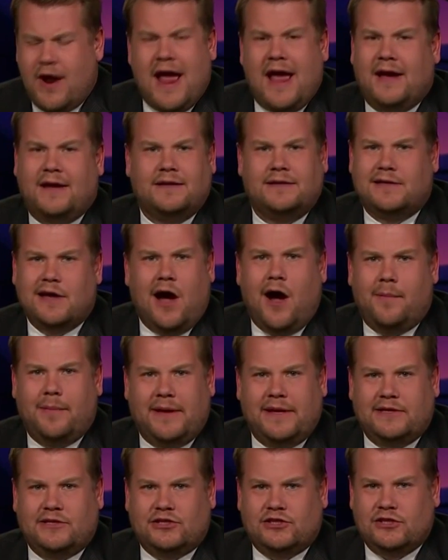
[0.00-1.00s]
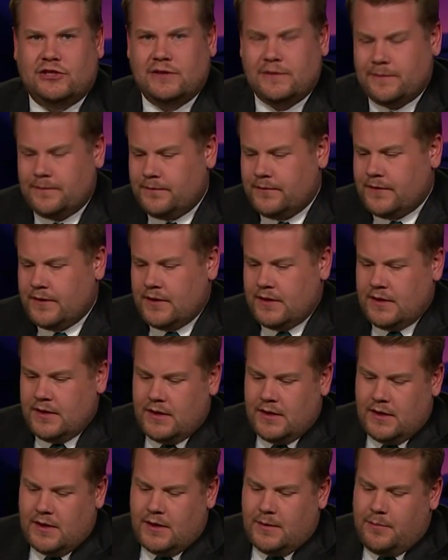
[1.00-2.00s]
Suddenly worrying that if you get there
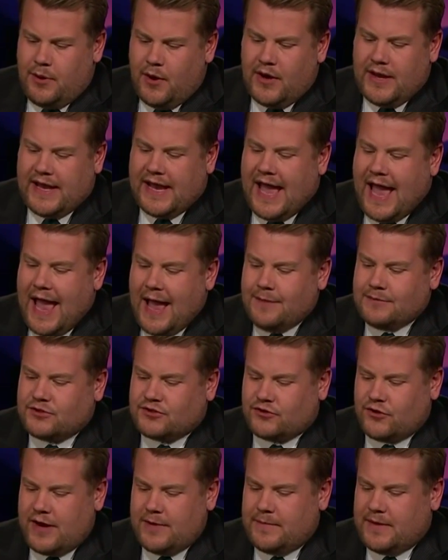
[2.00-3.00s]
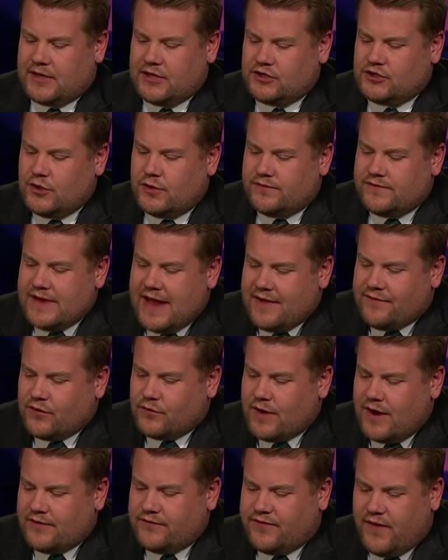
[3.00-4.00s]
too late, you might get stuck with some
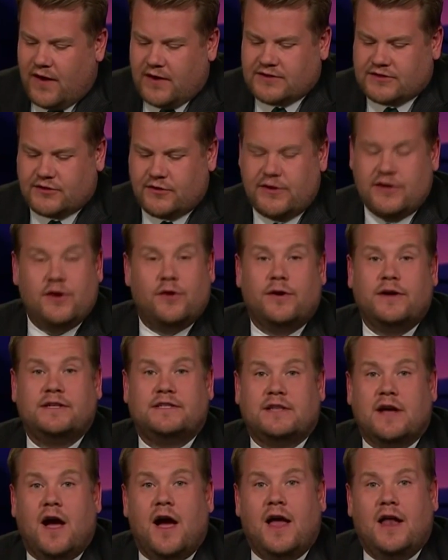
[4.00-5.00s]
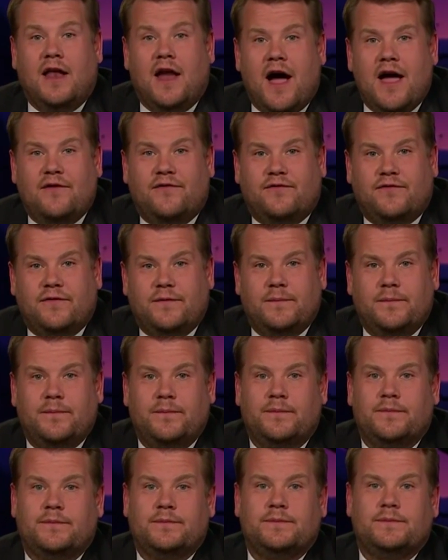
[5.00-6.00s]
sucky lemon meringue
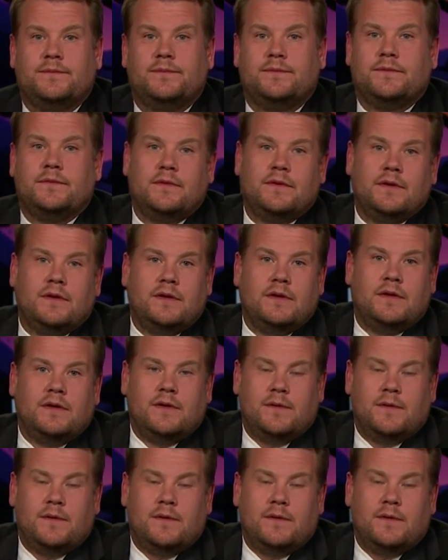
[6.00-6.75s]
garbage.